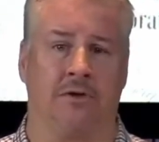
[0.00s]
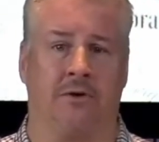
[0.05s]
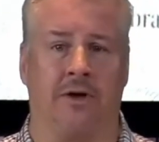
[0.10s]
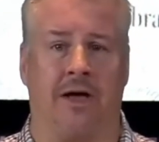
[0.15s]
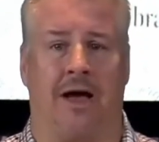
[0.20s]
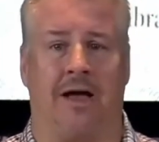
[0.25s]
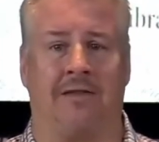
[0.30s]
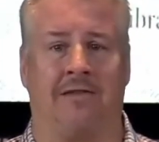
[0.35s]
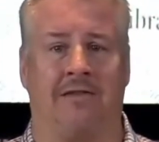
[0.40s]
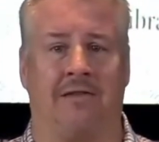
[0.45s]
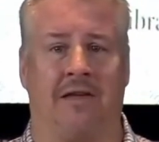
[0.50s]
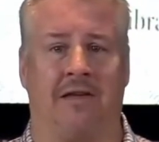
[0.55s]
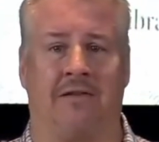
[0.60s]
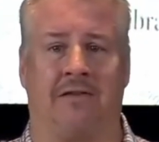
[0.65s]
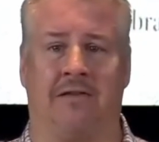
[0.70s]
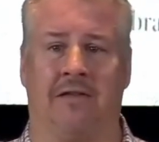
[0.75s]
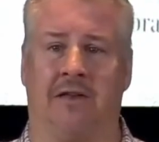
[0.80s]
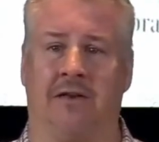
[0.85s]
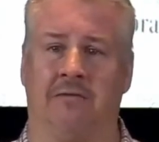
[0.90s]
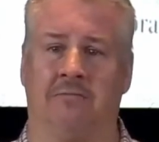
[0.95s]
So God
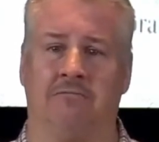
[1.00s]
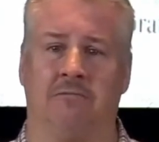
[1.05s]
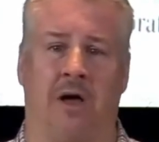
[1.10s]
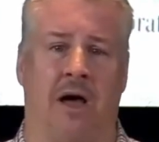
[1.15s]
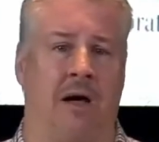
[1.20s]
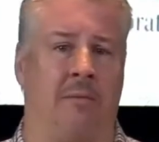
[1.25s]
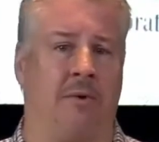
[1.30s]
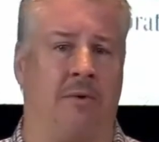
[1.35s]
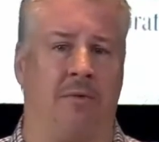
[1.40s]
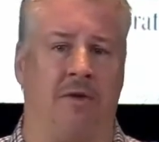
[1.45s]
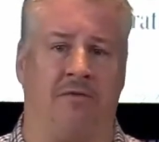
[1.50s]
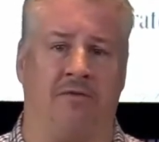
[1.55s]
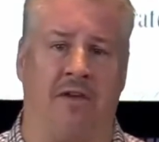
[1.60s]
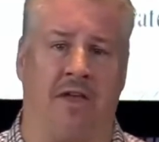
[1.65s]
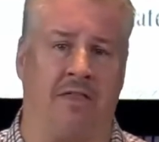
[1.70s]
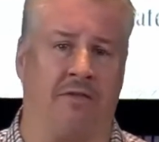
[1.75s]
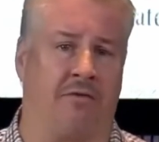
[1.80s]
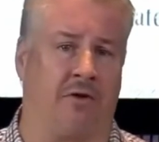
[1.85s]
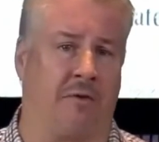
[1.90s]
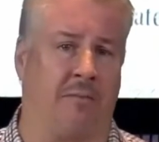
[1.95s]
says that I'm to be
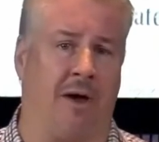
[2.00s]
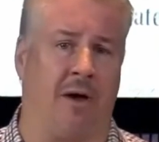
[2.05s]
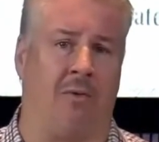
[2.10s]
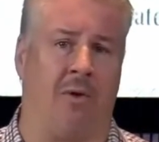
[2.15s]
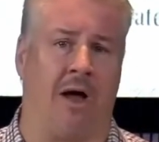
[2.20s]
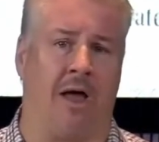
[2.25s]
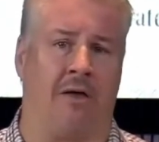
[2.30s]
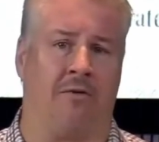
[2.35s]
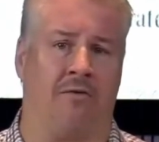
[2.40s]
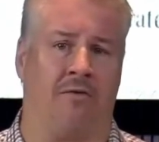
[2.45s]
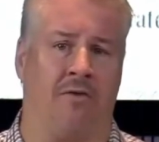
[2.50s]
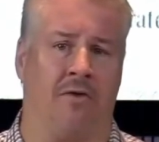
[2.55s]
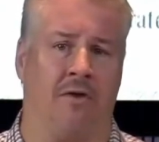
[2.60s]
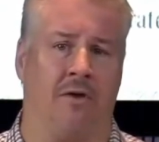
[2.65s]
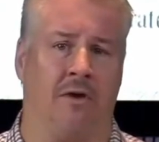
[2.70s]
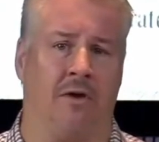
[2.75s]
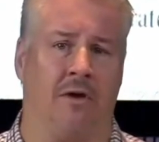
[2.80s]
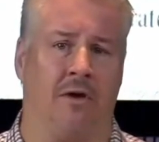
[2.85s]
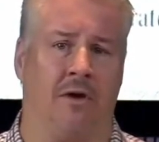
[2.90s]
faithful to my wife,